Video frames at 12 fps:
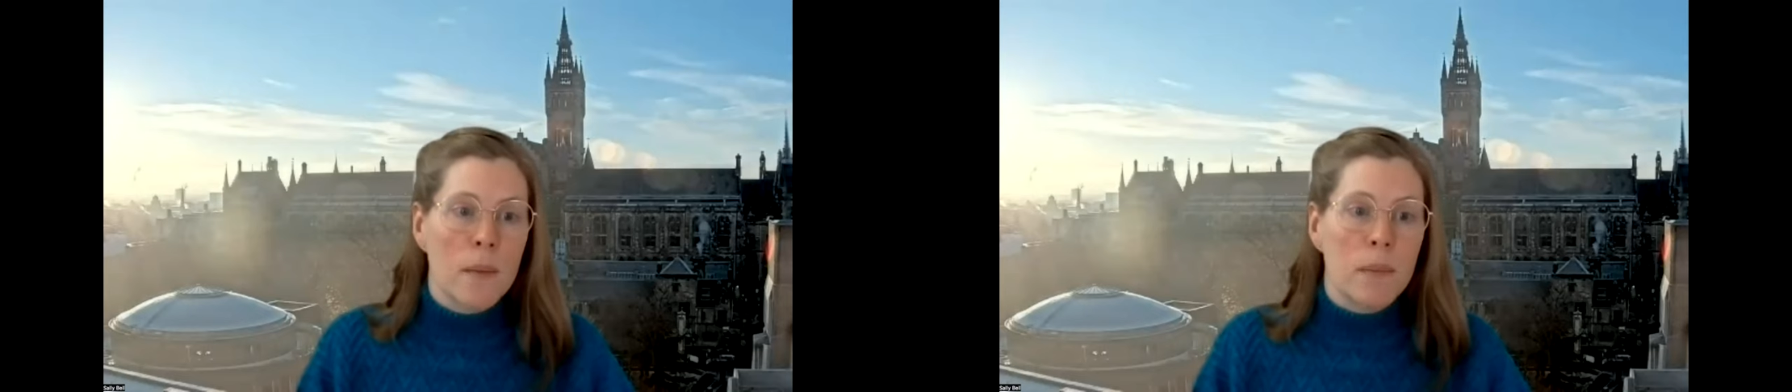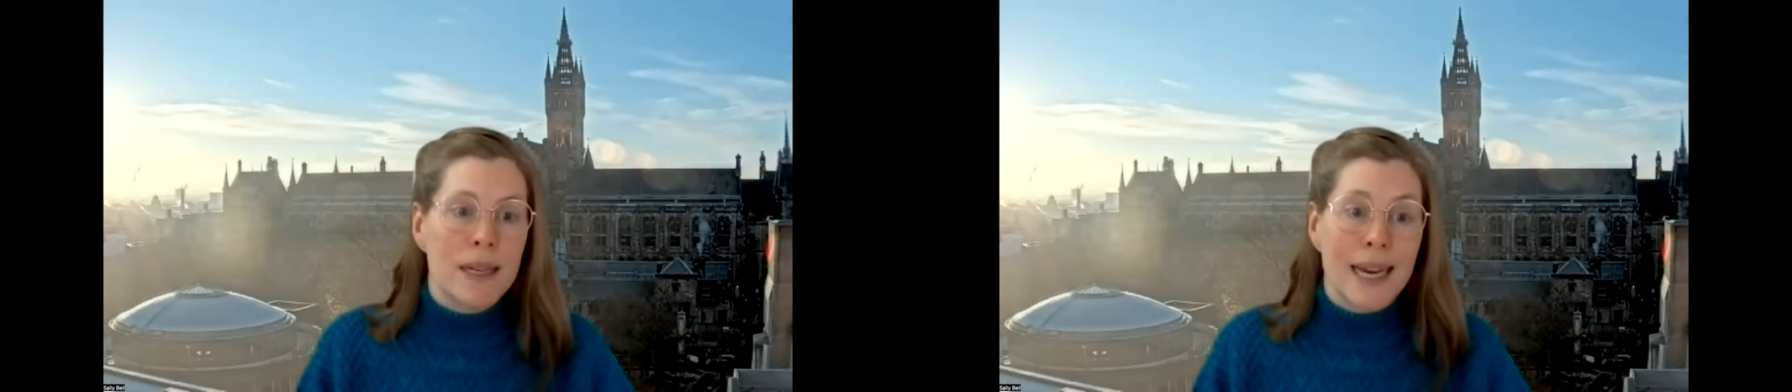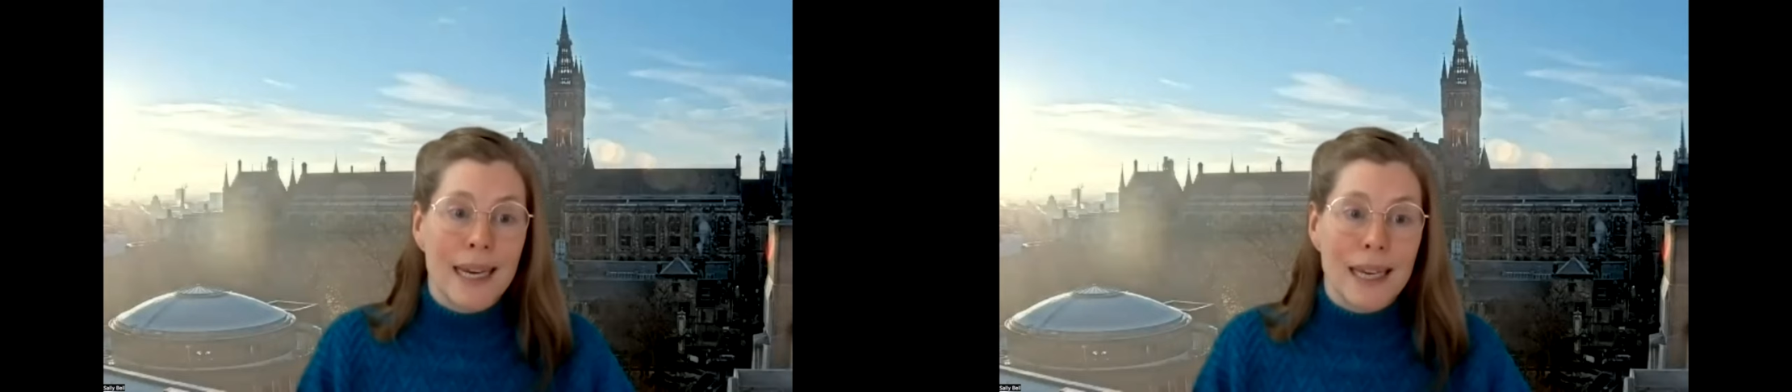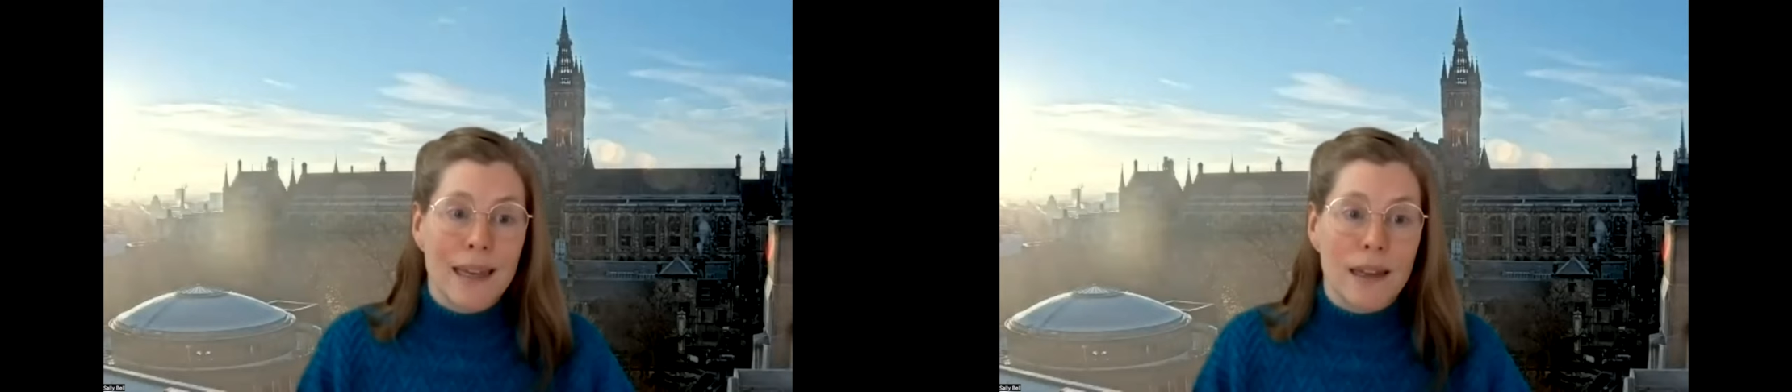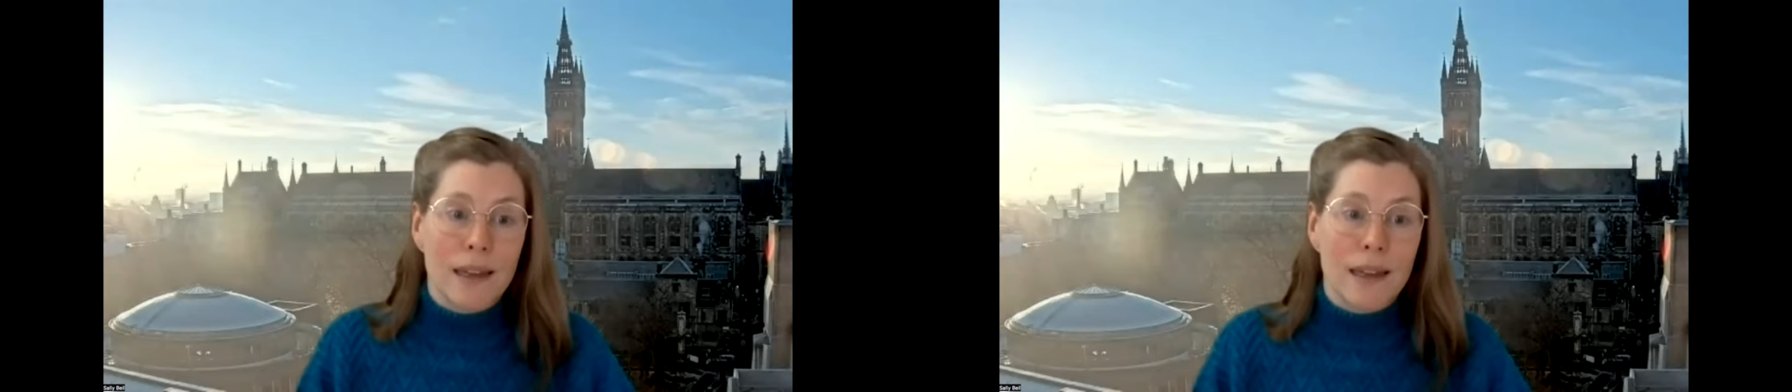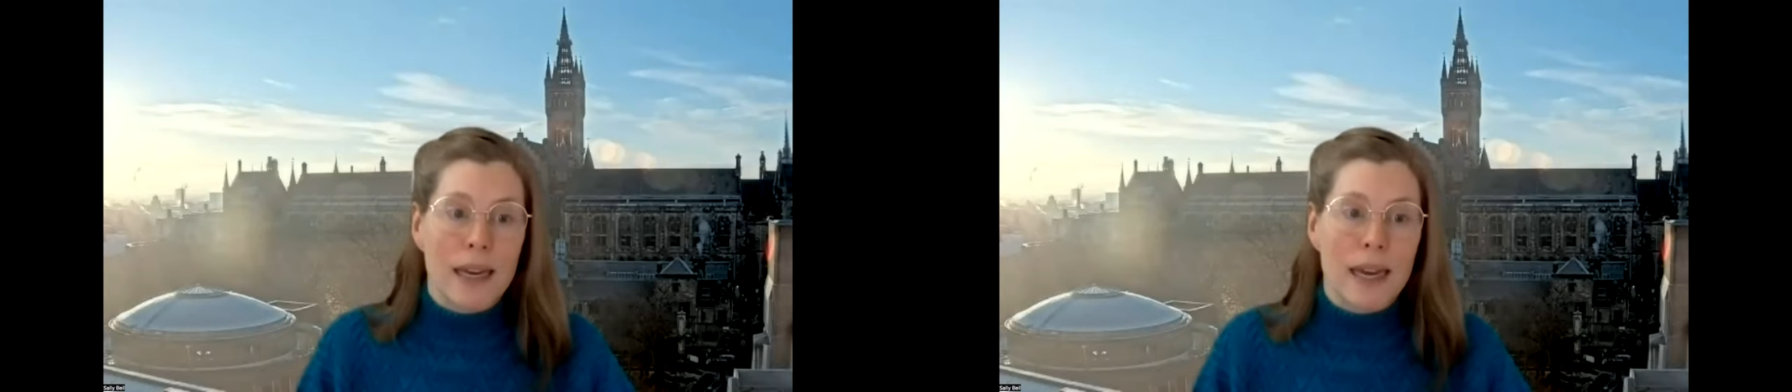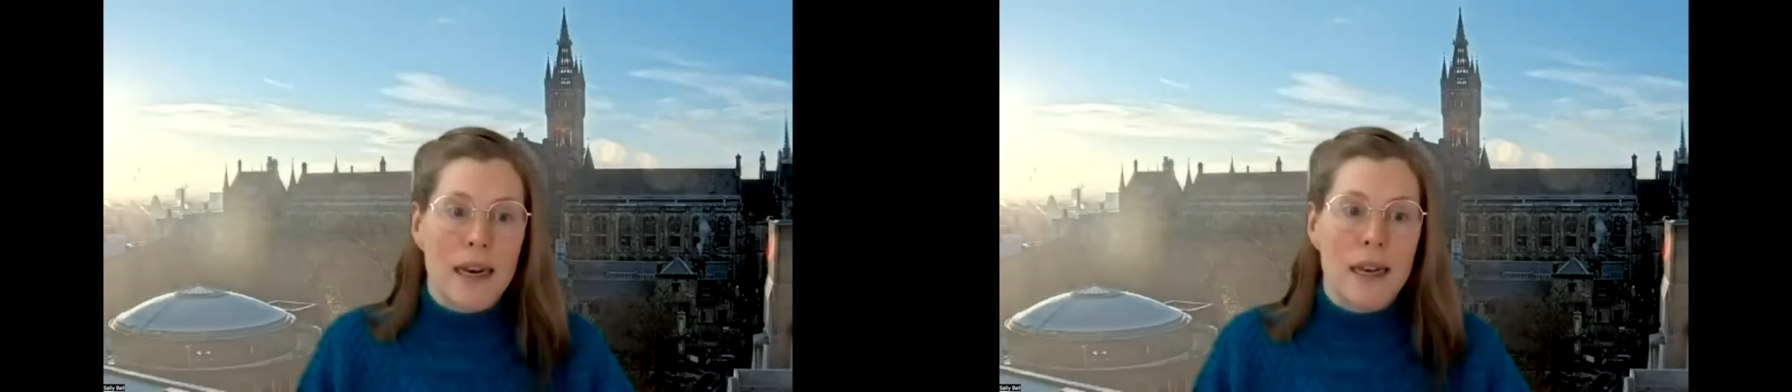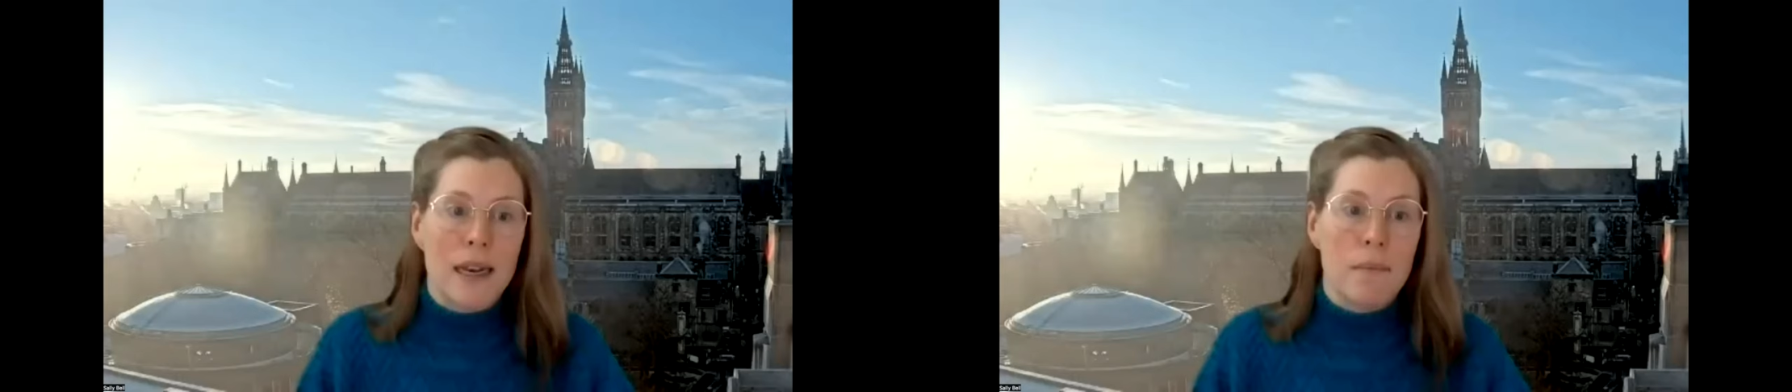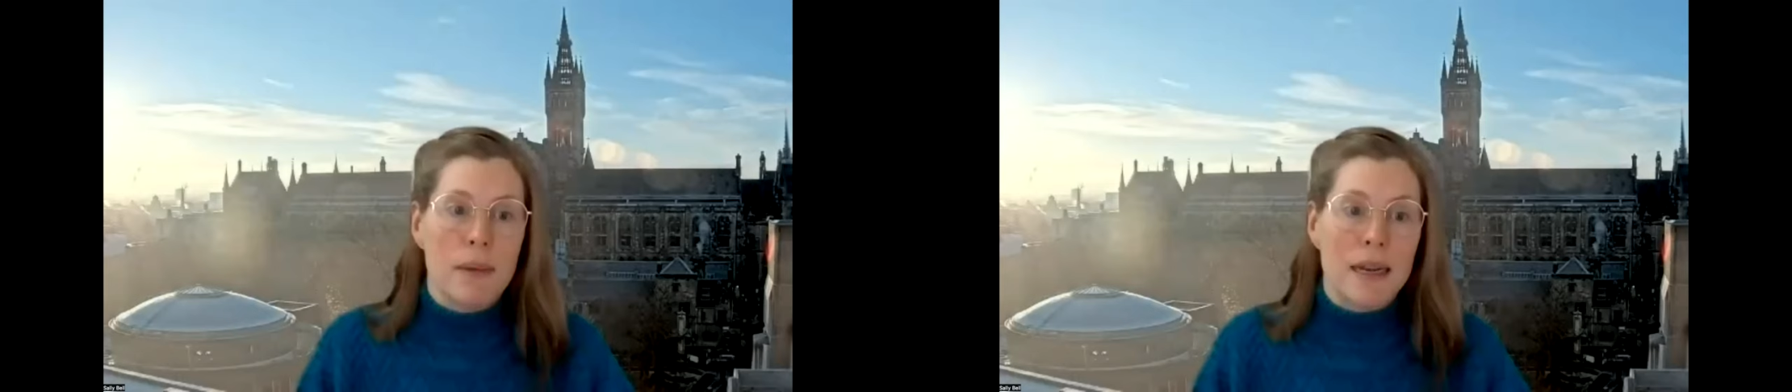particularly in